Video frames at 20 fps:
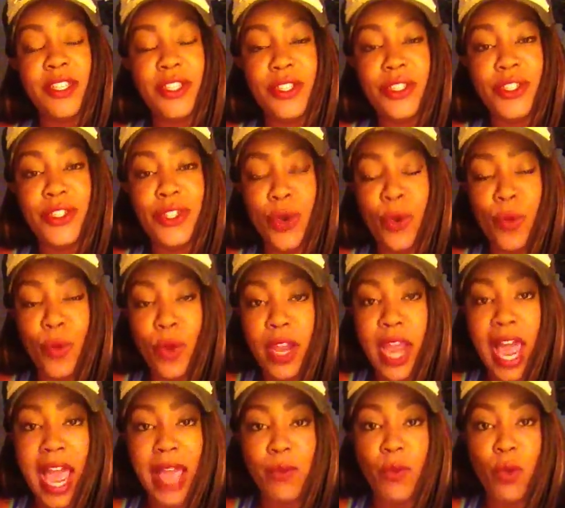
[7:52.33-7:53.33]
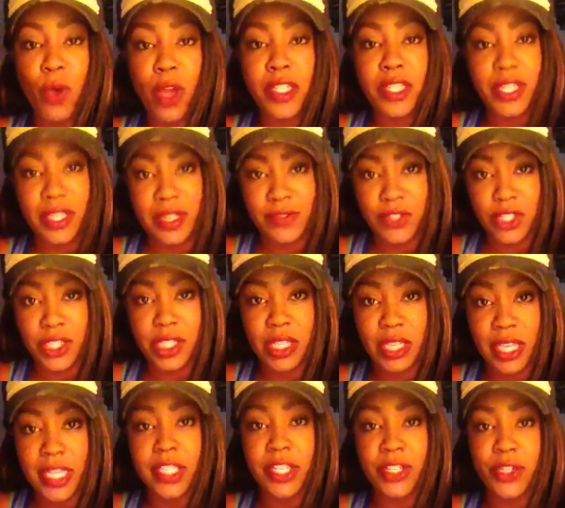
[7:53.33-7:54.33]
So what I want to have just
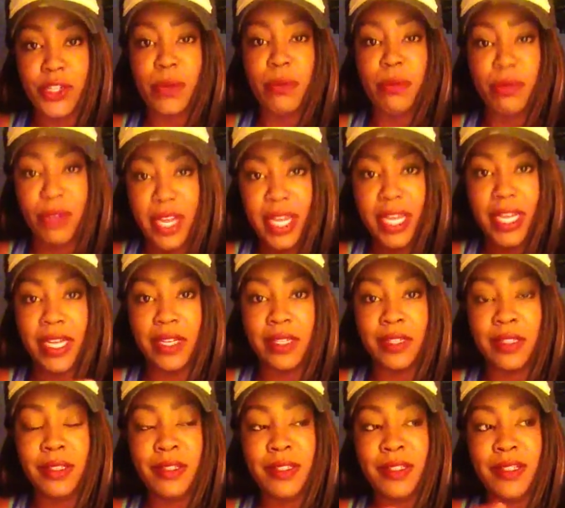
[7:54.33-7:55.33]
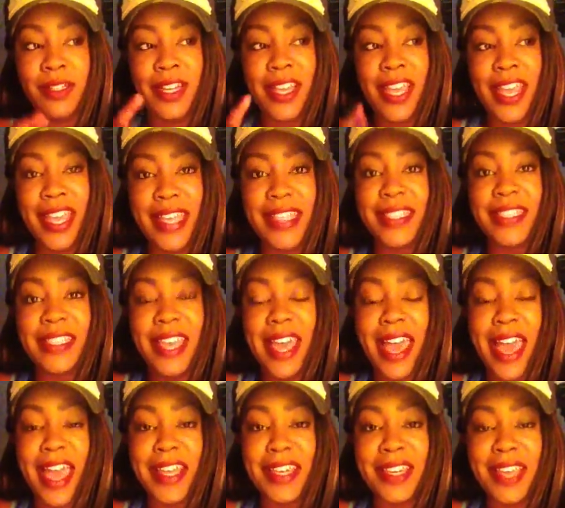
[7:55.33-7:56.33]
clicked in your brain is
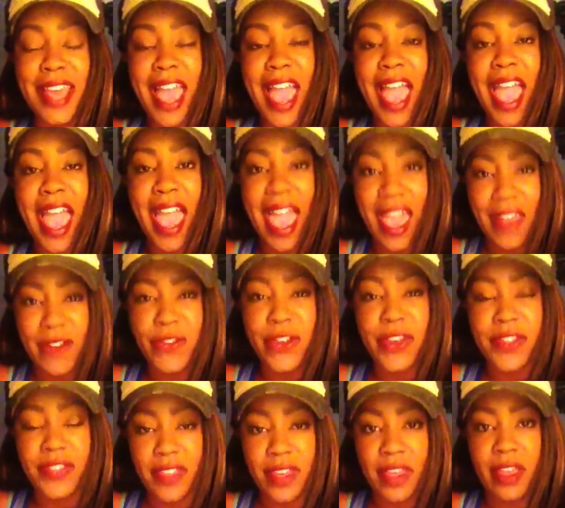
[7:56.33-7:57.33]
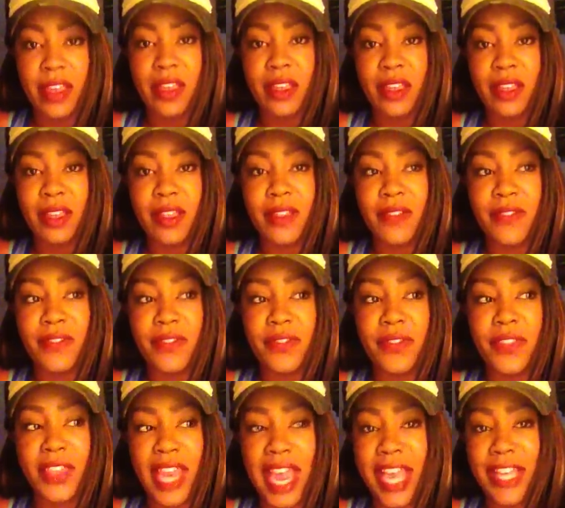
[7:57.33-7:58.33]
that everything
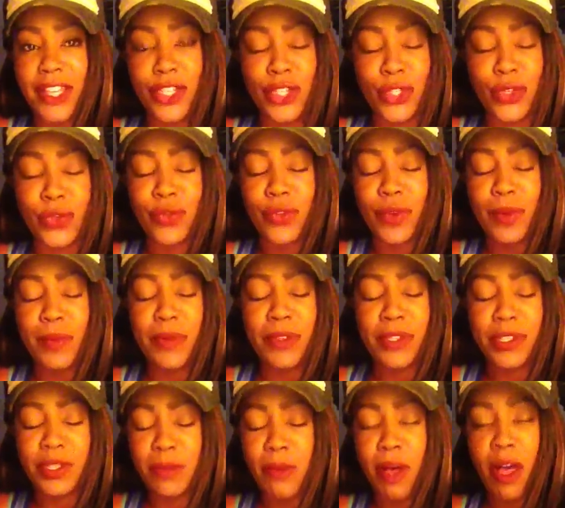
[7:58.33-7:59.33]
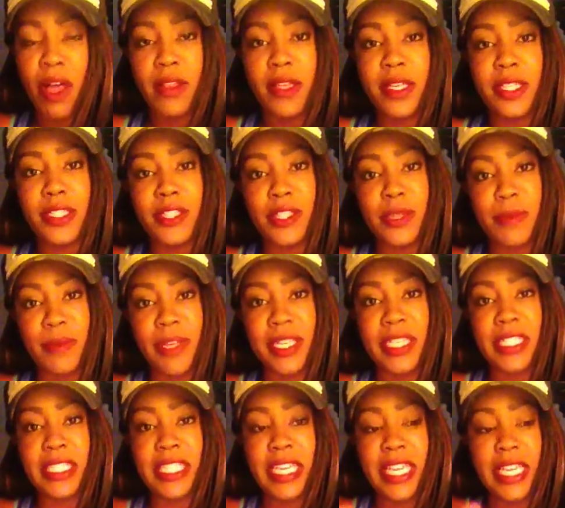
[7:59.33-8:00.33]
that I do, from the smallest to the
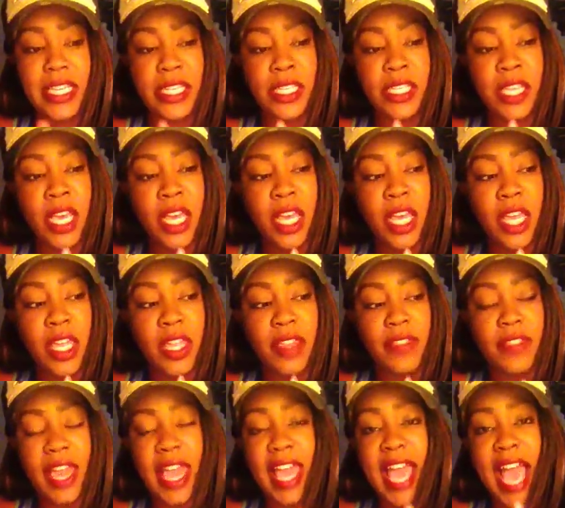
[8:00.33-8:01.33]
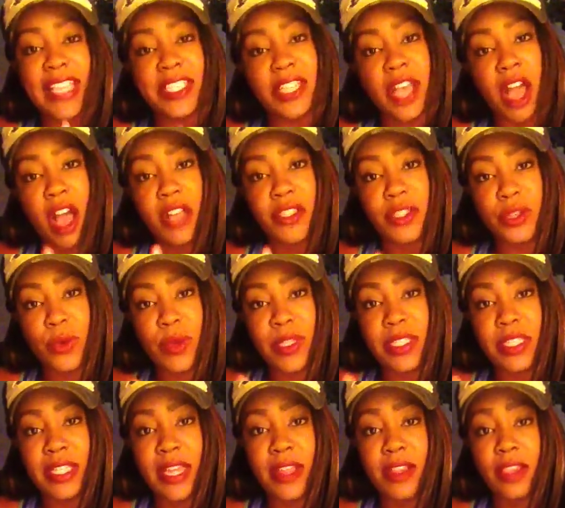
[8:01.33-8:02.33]
biggest thing, it has
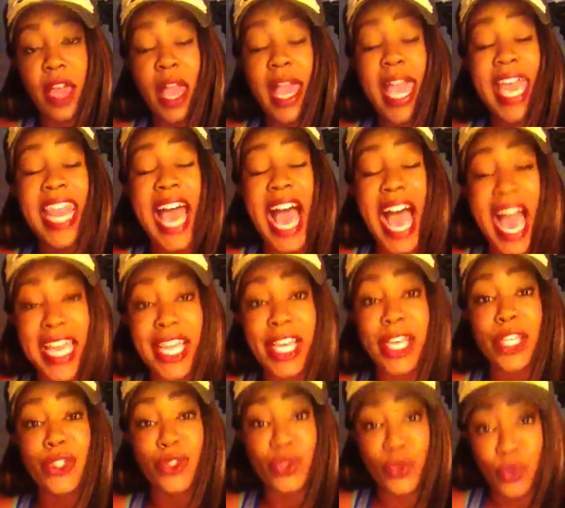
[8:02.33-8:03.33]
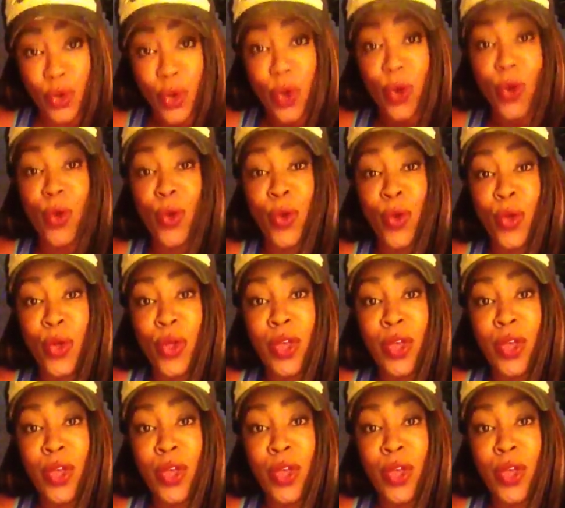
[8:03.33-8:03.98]
consequences down the line, and I control